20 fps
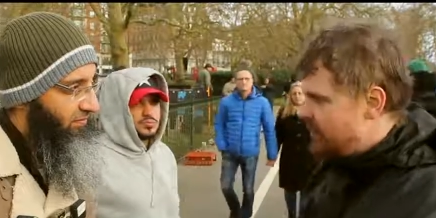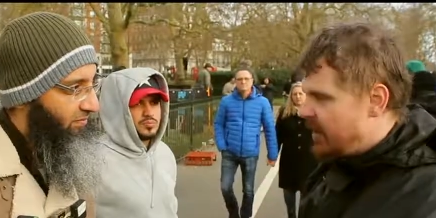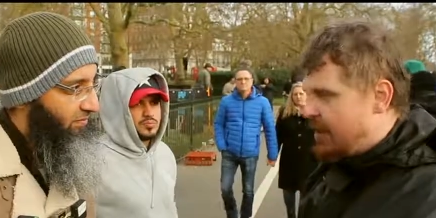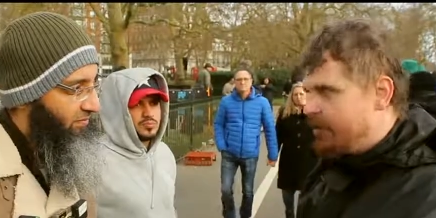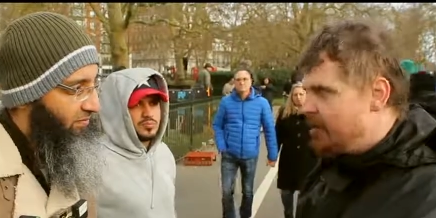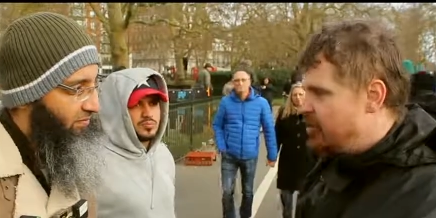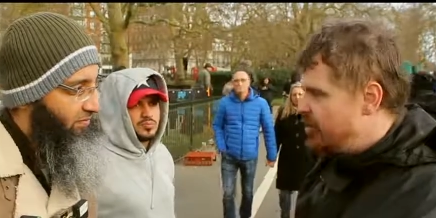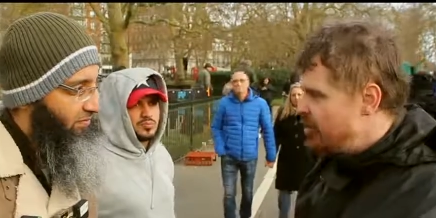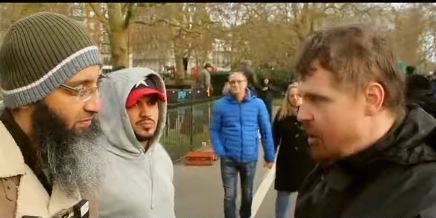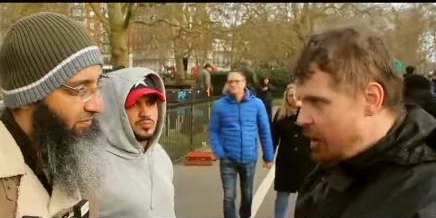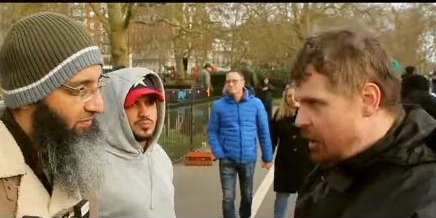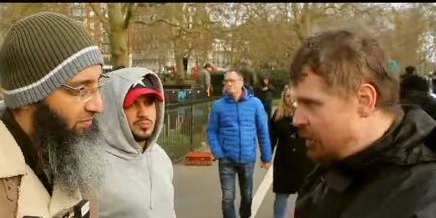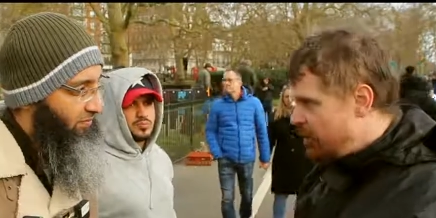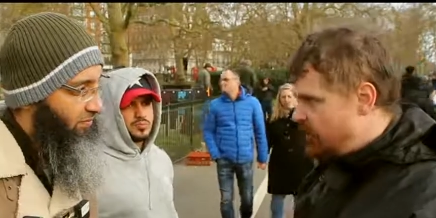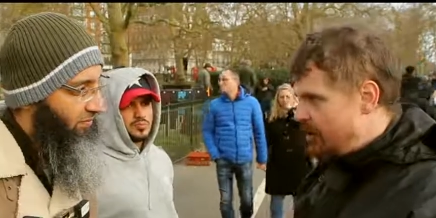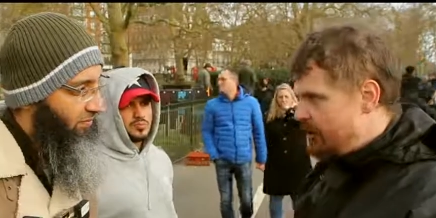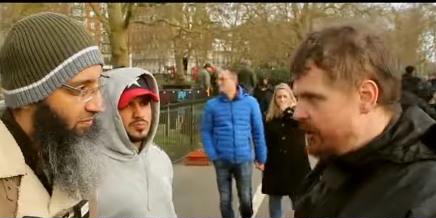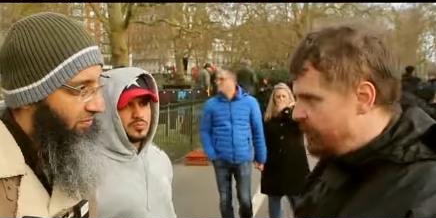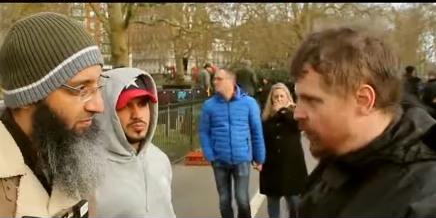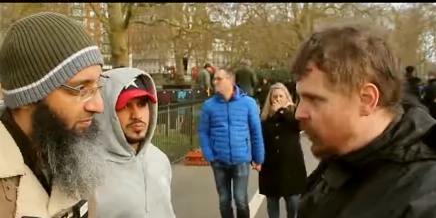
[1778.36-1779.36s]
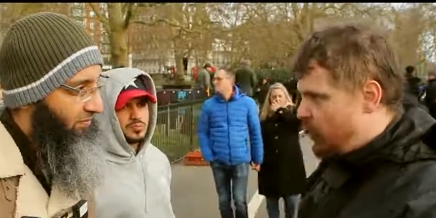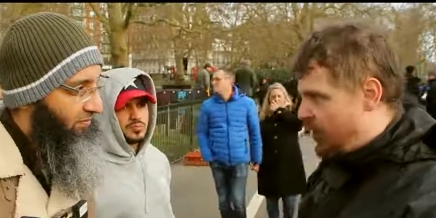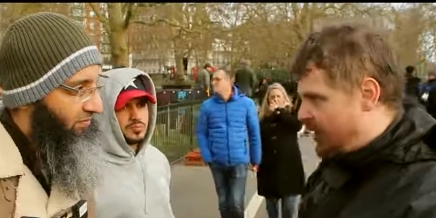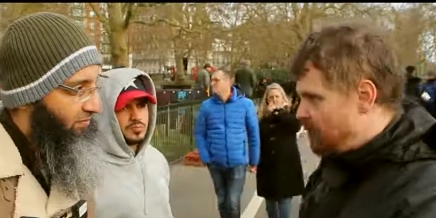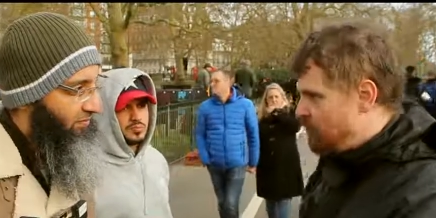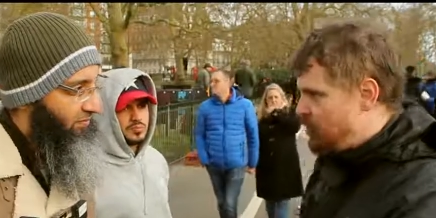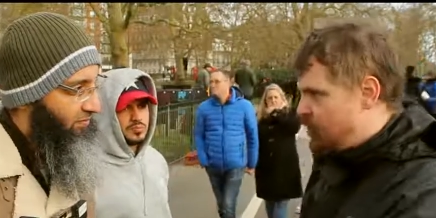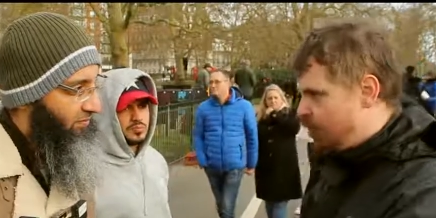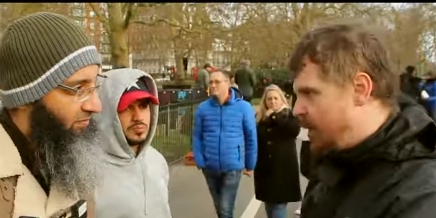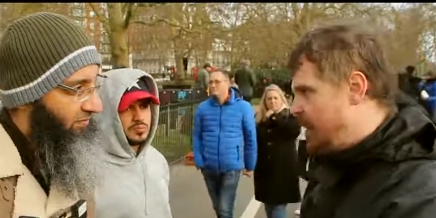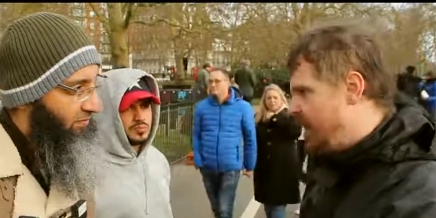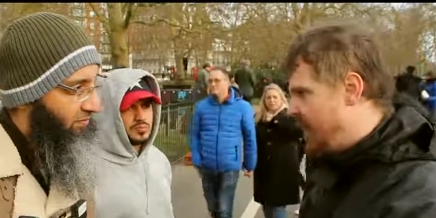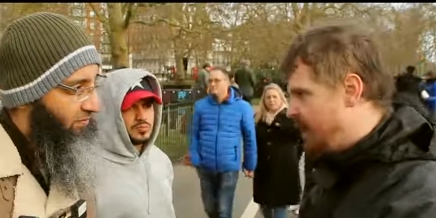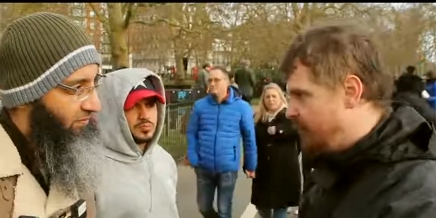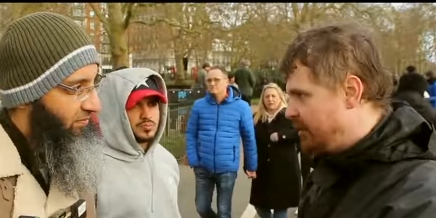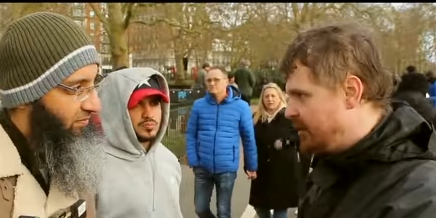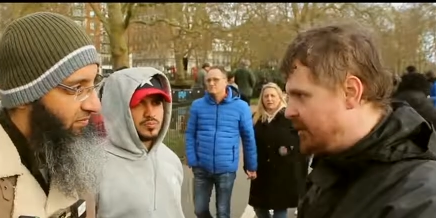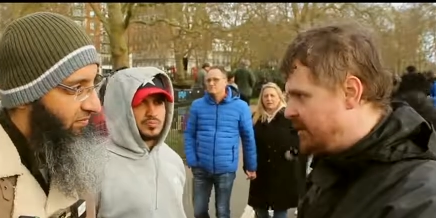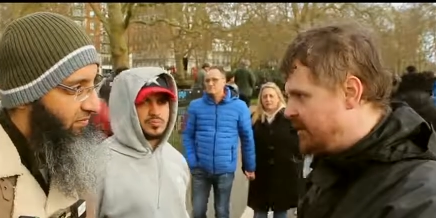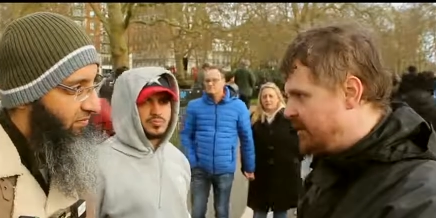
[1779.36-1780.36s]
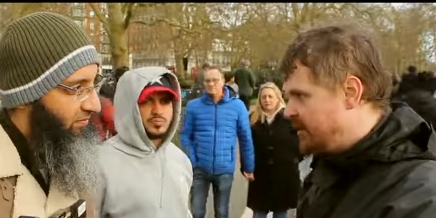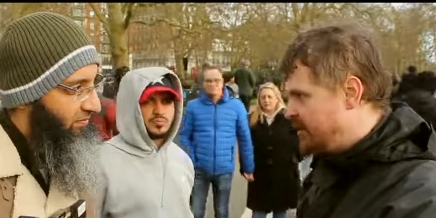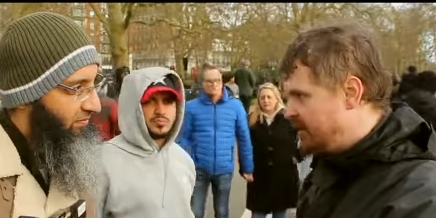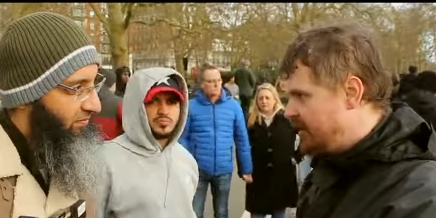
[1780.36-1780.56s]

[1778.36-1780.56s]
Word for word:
Speaker 1: there is nothing for him to inherit.